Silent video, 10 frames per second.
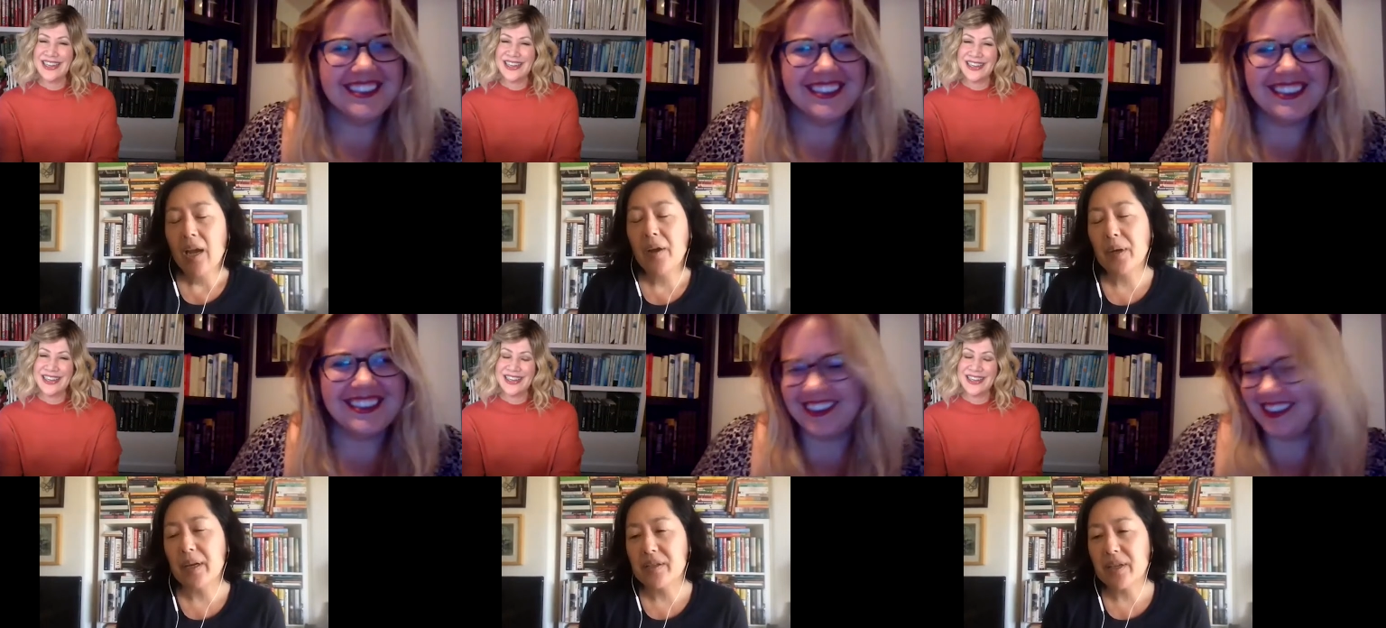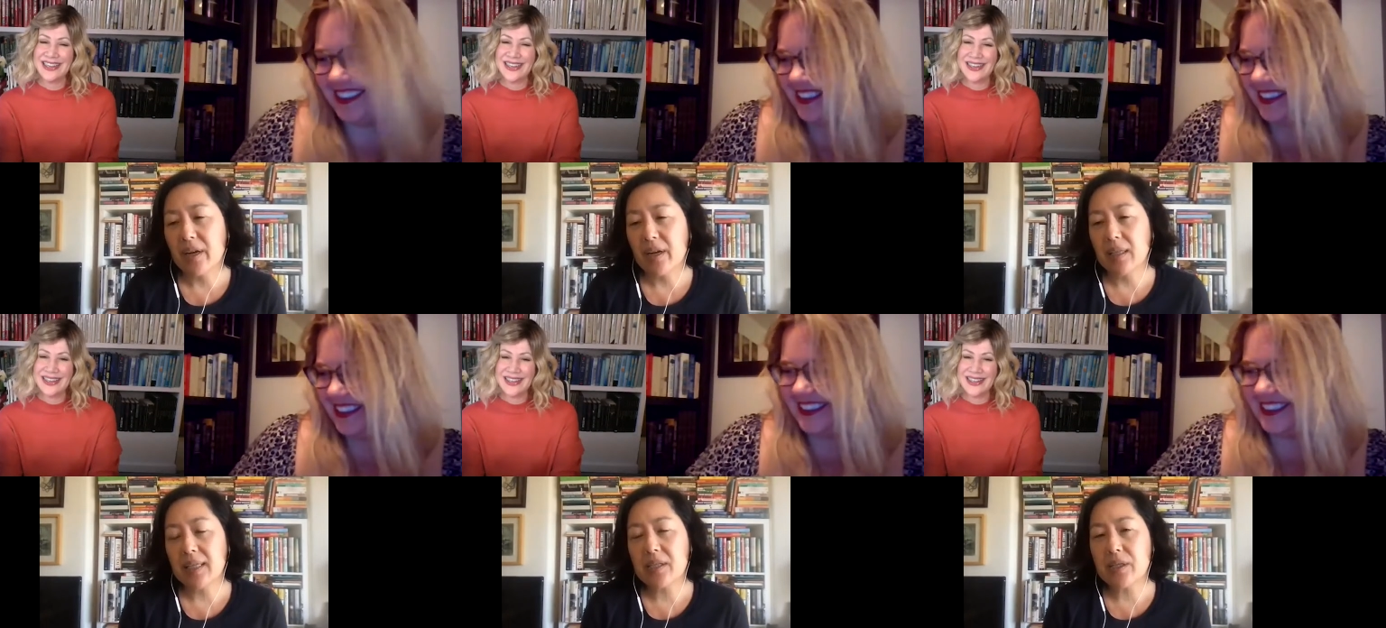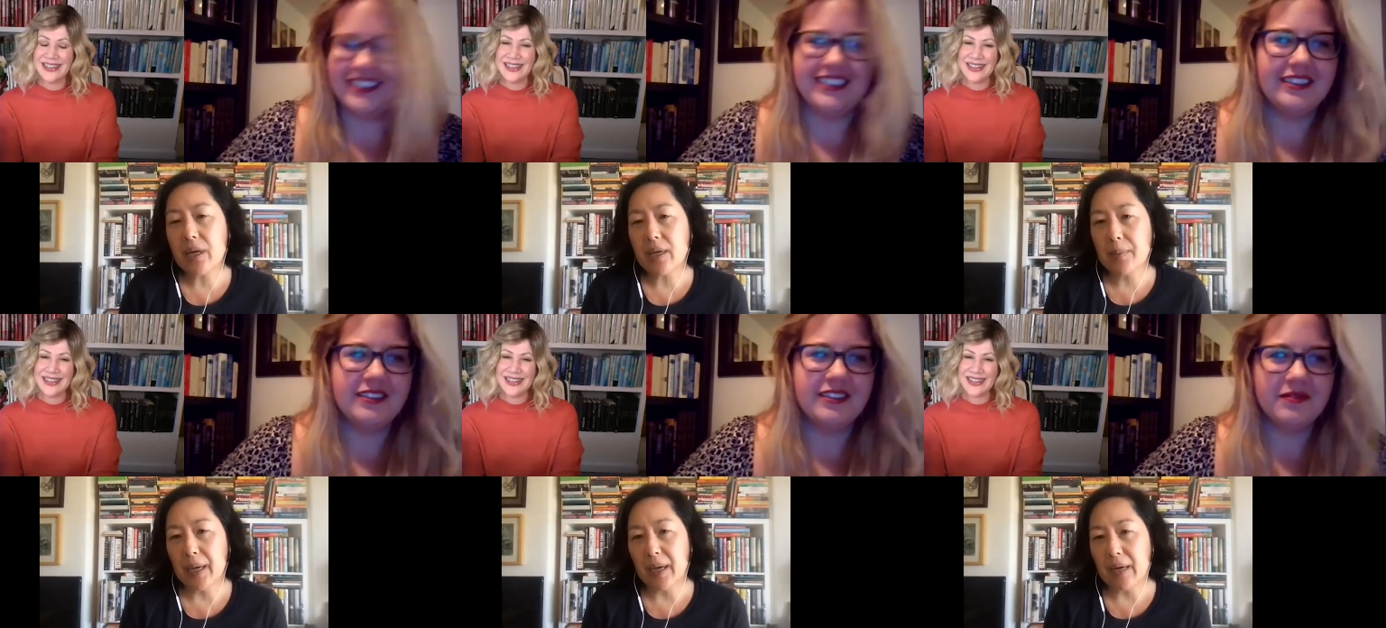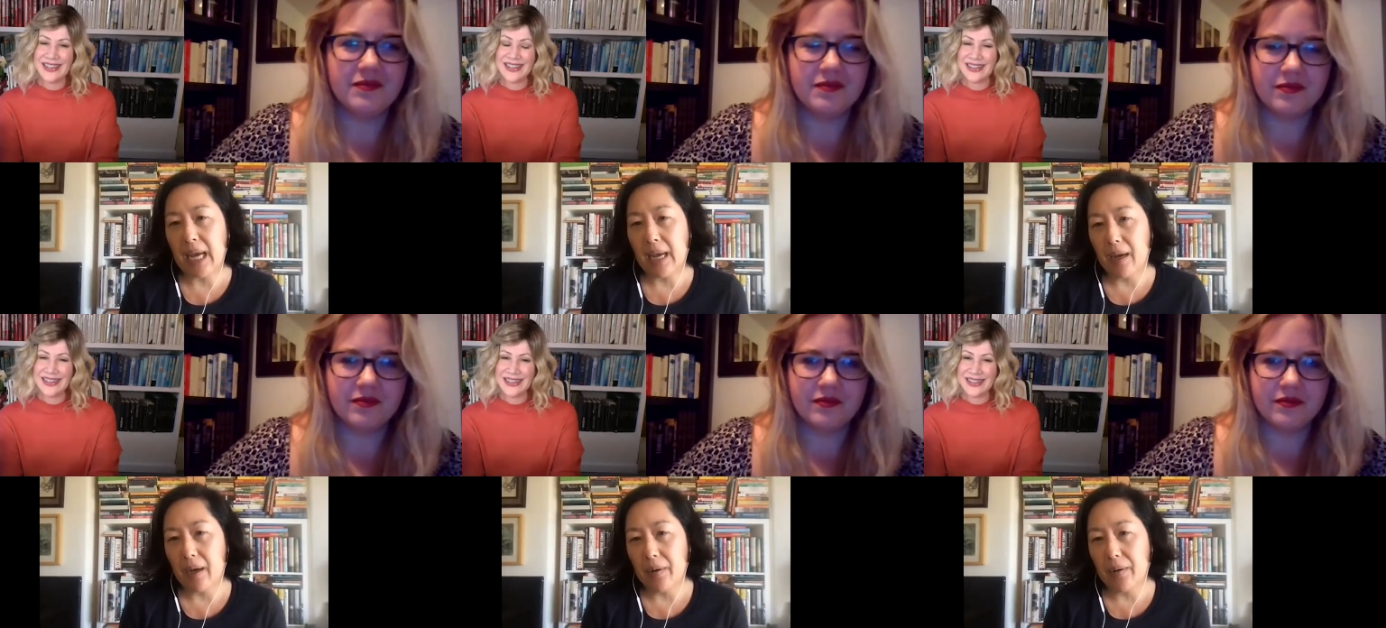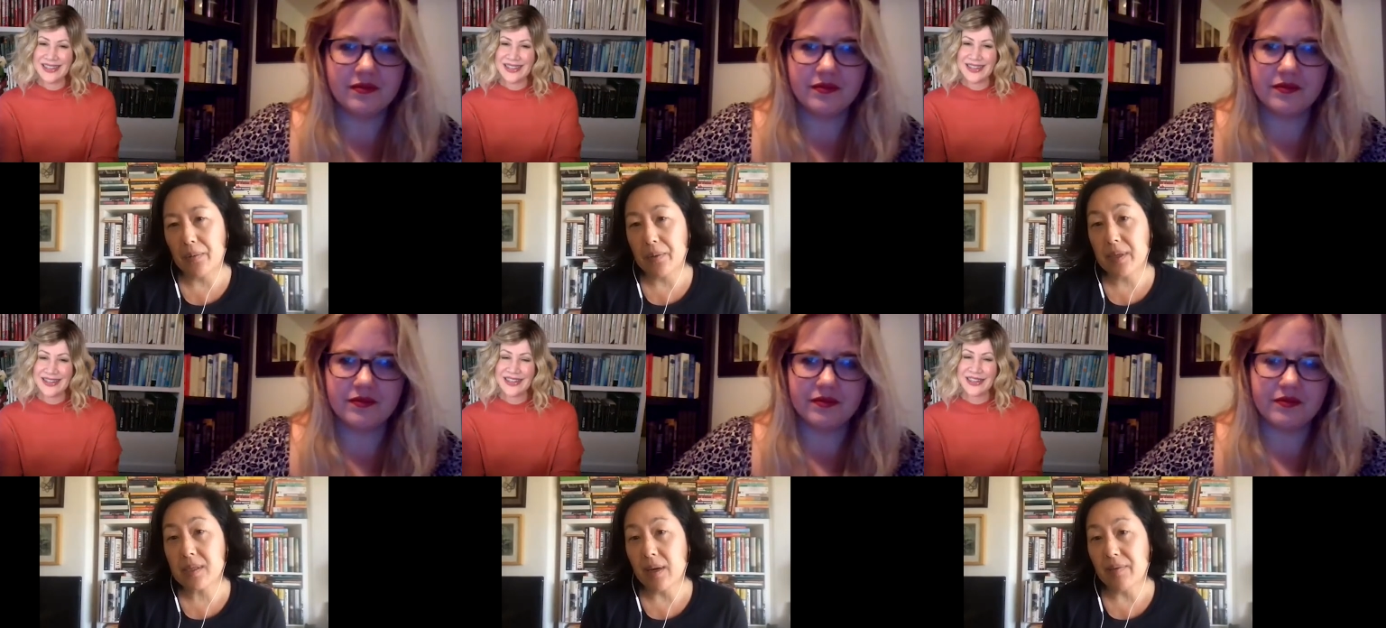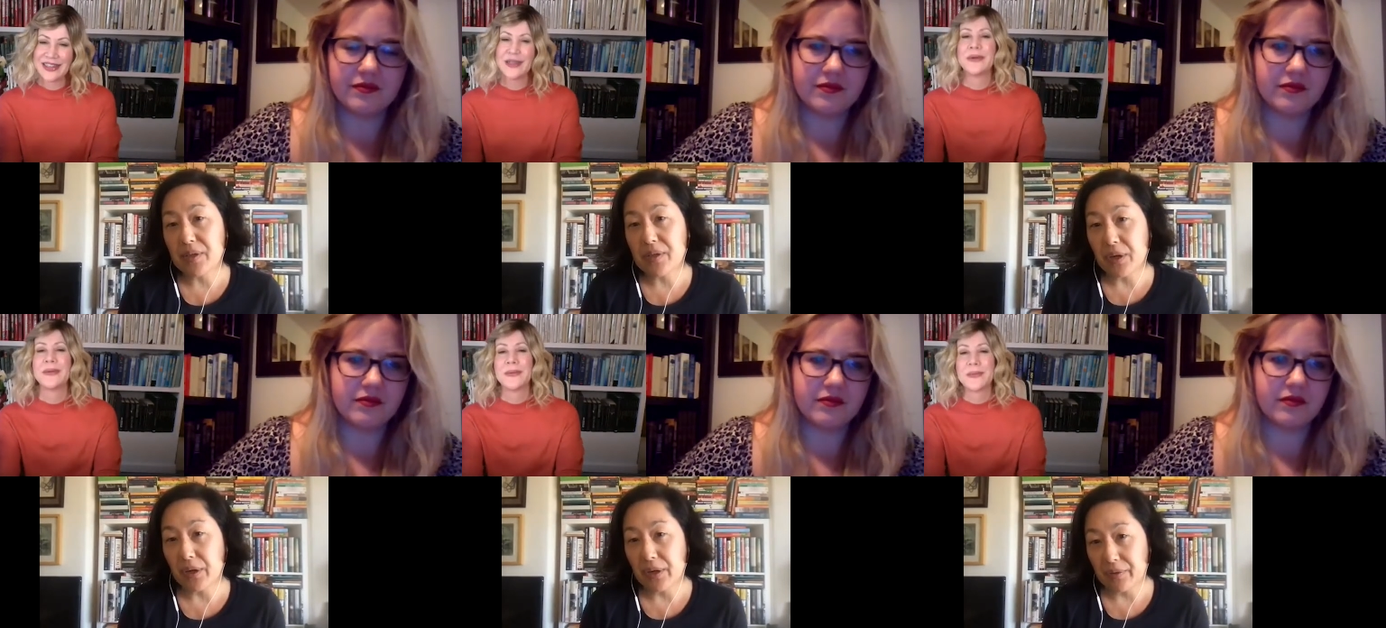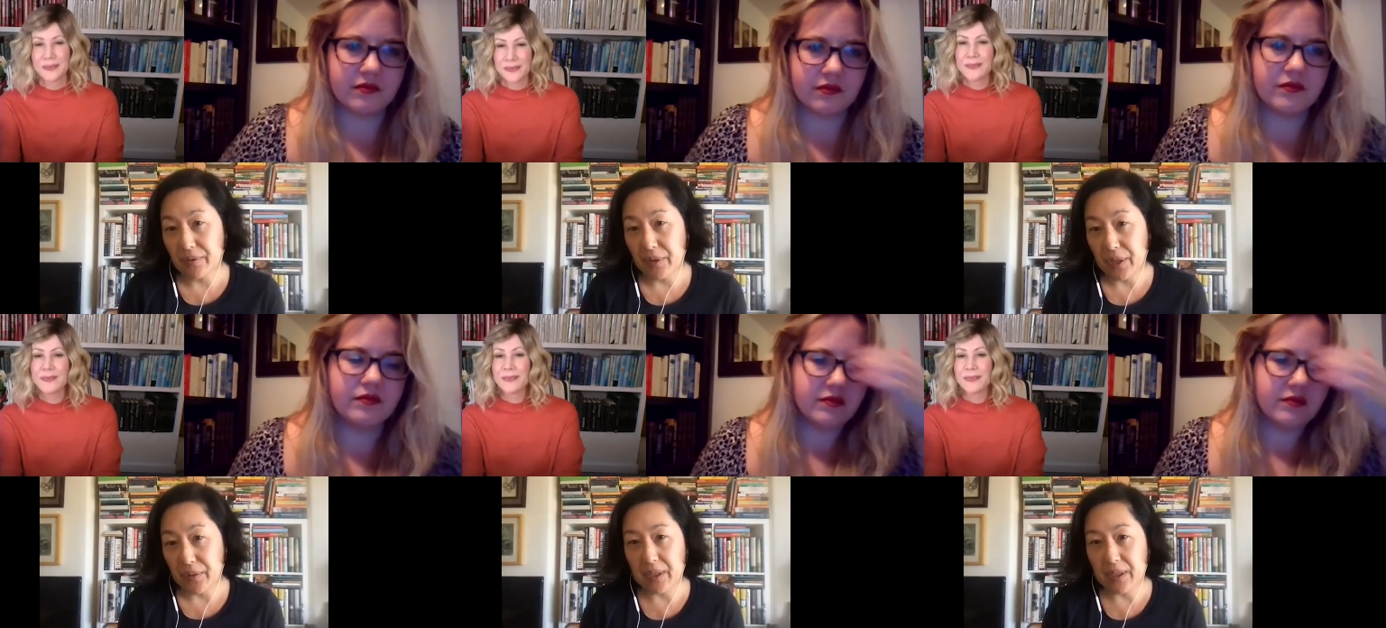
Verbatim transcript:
Speaker 1: Okay, Sarah, let's talk about how this novel started for you.